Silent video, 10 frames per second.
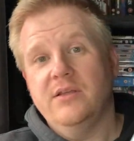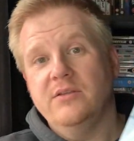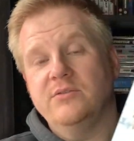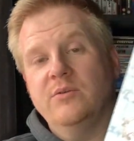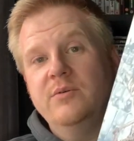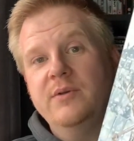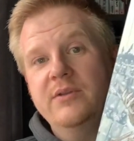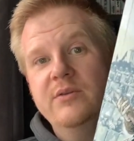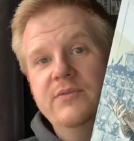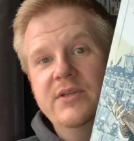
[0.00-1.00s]
So I don't
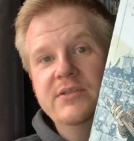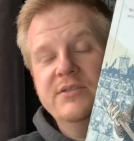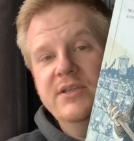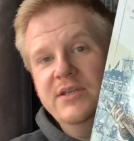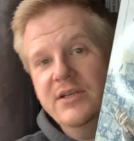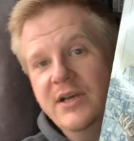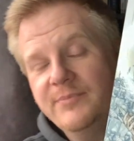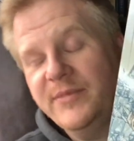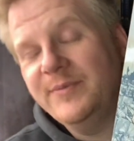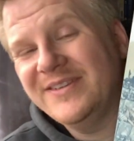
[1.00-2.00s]
know if you can see, I'll
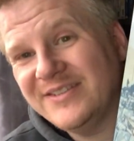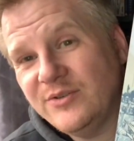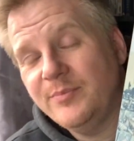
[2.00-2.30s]
maybe go